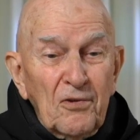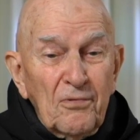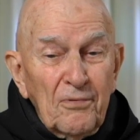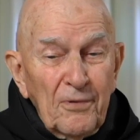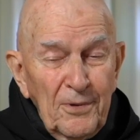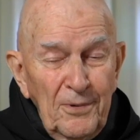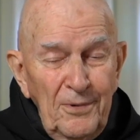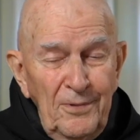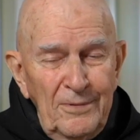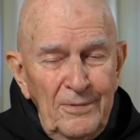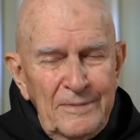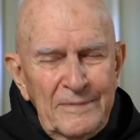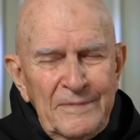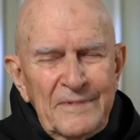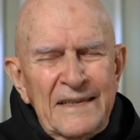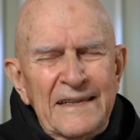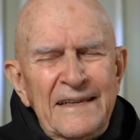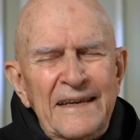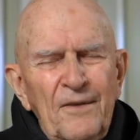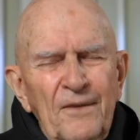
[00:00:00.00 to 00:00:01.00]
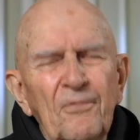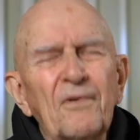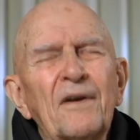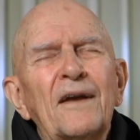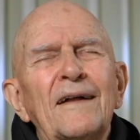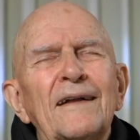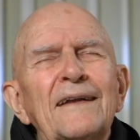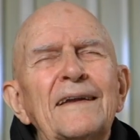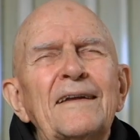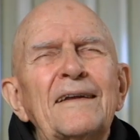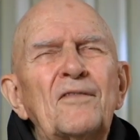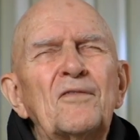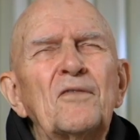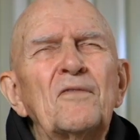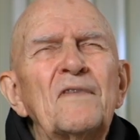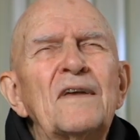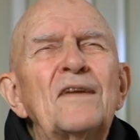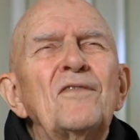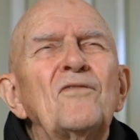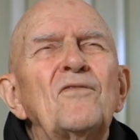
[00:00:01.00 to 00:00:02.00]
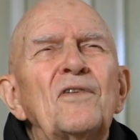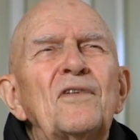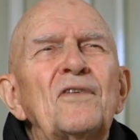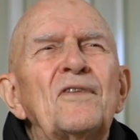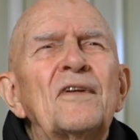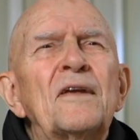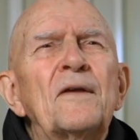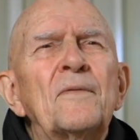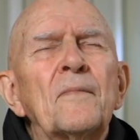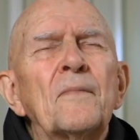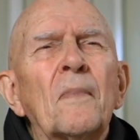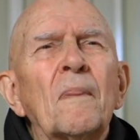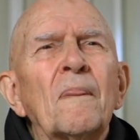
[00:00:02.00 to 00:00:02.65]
through the difficulties of infancy,